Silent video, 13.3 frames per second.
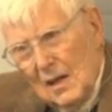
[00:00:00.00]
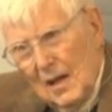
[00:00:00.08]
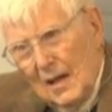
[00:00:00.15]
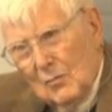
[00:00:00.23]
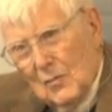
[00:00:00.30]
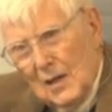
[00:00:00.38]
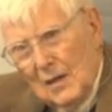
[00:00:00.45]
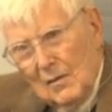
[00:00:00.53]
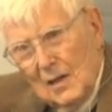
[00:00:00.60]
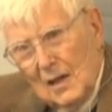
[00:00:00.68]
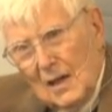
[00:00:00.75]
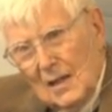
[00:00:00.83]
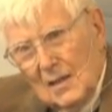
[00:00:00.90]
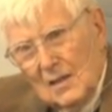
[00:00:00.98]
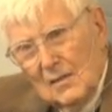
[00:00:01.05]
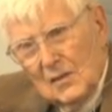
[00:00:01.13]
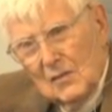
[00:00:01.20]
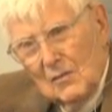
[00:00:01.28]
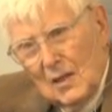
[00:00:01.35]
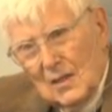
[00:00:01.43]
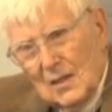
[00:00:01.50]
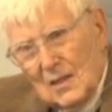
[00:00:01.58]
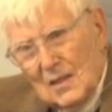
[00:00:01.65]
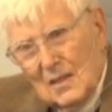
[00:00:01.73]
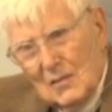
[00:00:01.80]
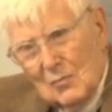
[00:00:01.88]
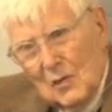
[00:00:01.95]
And one of the cognitive
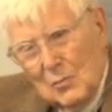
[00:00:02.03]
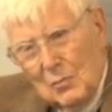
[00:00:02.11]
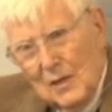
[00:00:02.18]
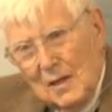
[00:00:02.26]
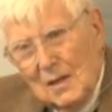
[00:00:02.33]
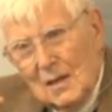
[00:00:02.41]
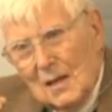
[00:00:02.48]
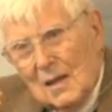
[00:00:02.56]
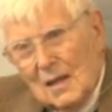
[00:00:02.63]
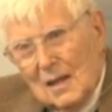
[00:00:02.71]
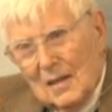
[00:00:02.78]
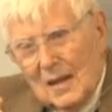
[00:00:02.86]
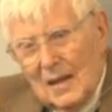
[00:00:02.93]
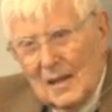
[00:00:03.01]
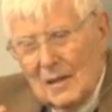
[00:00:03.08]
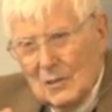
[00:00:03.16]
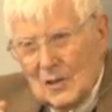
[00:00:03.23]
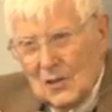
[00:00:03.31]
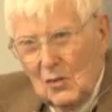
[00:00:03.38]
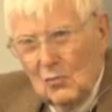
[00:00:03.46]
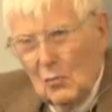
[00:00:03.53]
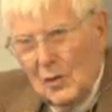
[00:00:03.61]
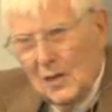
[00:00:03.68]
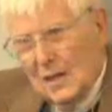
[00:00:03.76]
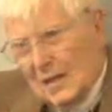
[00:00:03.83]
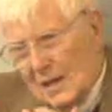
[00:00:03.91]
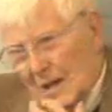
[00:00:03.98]
structures would be that I am so
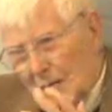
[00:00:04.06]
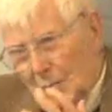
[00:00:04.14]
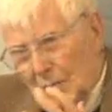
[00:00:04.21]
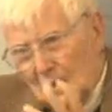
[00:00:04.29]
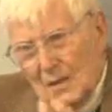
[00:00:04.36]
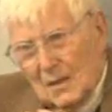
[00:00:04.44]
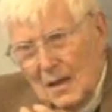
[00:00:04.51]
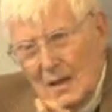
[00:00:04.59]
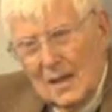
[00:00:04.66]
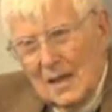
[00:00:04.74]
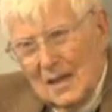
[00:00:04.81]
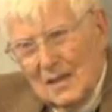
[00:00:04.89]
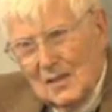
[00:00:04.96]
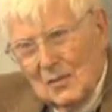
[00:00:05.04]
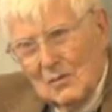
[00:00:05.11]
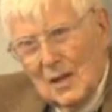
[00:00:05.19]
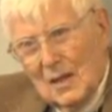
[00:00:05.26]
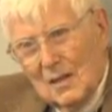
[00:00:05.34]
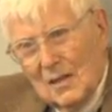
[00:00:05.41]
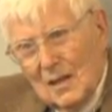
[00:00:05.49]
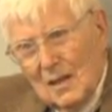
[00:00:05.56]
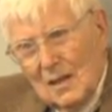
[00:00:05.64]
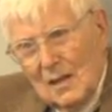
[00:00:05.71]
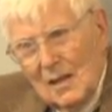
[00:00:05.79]
weak and helpless that I can't do anything.